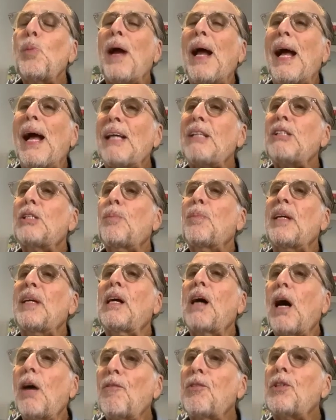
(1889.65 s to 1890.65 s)
has to be
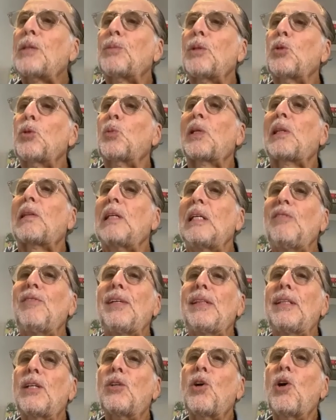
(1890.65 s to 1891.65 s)
comfortable with
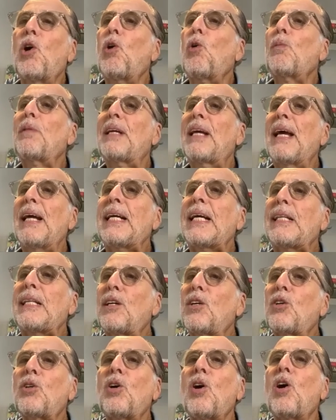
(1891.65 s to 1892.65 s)
leaving their home, getting in their
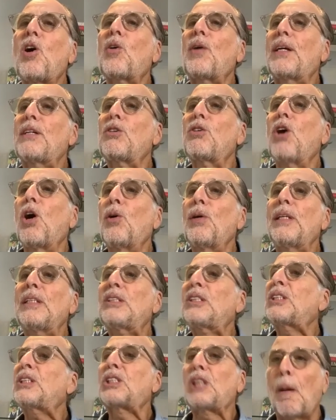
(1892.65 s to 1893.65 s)
car, and going
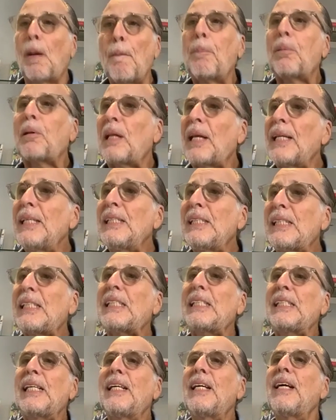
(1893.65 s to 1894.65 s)
someplace
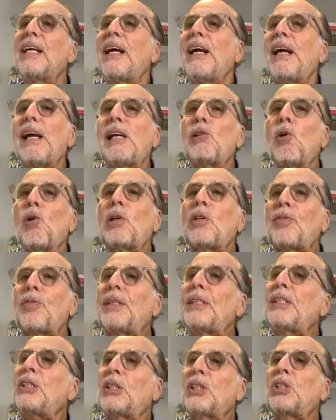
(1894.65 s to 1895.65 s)
in order for
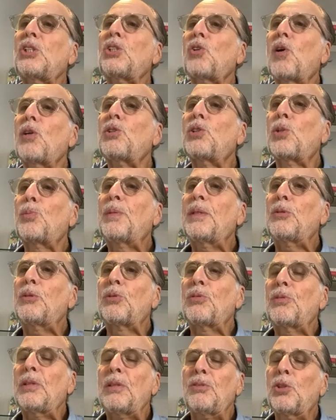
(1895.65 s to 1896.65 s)
this to start to
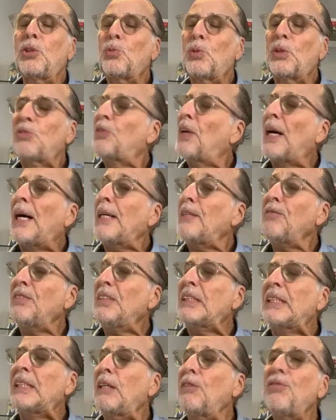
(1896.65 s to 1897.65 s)
revive
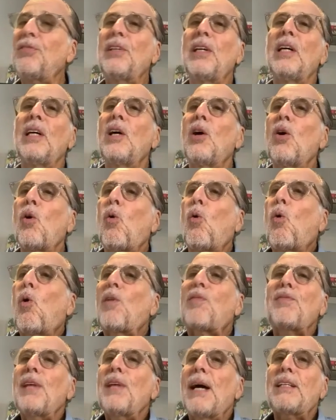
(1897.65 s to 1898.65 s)
itself. Or
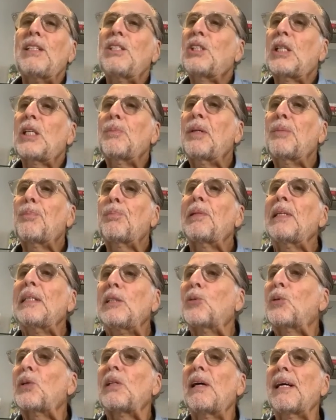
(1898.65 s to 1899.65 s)
if not, it's going to be completely
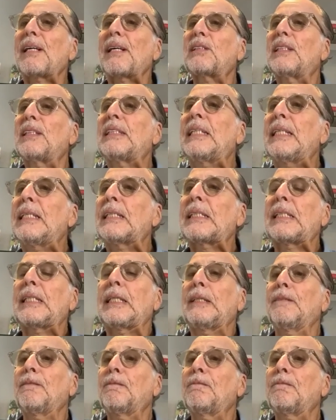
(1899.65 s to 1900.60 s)
reliant on D2C.